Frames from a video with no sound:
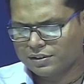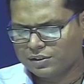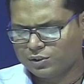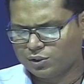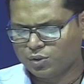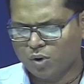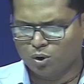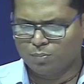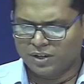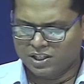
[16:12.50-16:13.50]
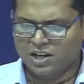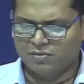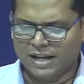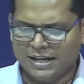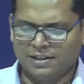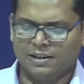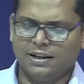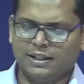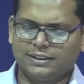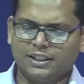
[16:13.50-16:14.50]
So you want to preserve that
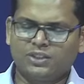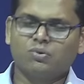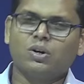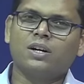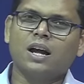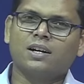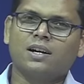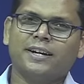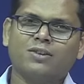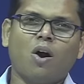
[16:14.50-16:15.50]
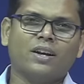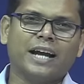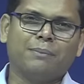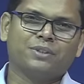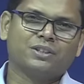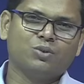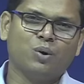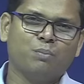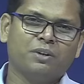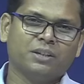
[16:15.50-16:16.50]
this word occurred in all caps. You
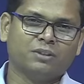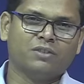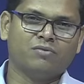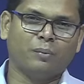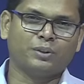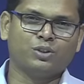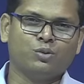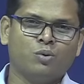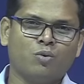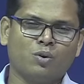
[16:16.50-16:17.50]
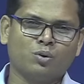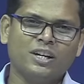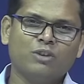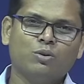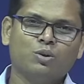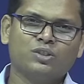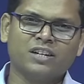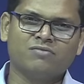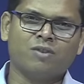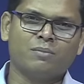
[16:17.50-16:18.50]
want to preserve that information. You do not want to lose that
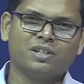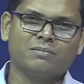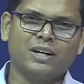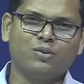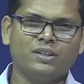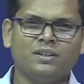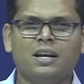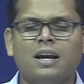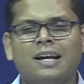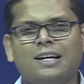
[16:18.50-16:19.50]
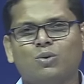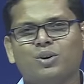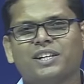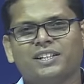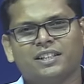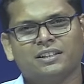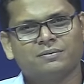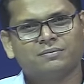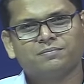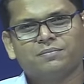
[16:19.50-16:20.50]
information by doing lowercasing.
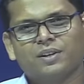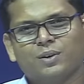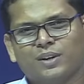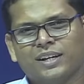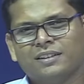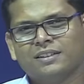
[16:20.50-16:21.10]
Okay.